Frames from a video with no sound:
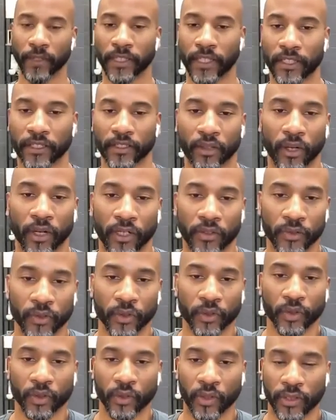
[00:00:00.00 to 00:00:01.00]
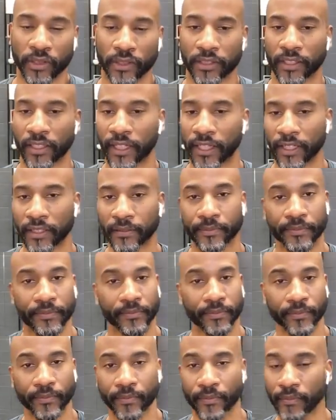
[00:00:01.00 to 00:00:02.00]
Thank you to all of you who joined us today.
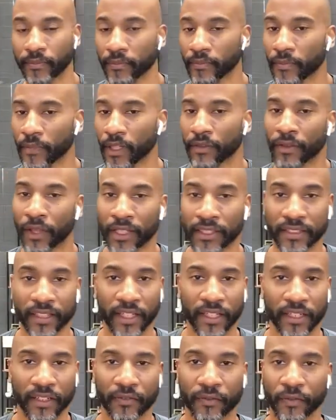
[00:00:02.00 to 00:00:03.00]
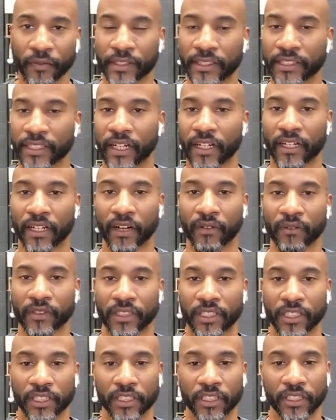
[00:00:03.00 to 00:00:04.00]
Nice, like, freestyle
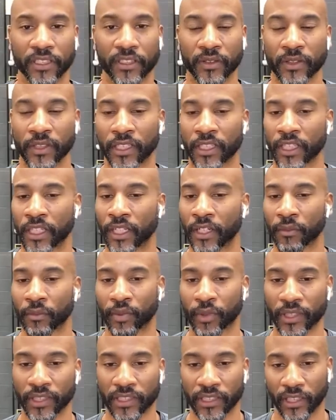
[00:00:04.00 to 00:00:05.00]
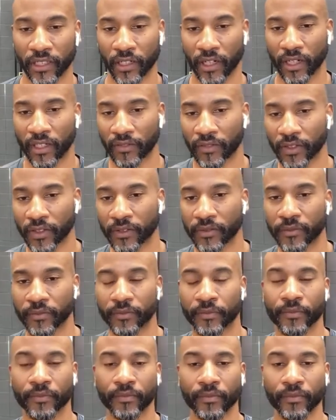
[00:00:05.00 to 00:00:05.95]
conversation. Appreciate all of you.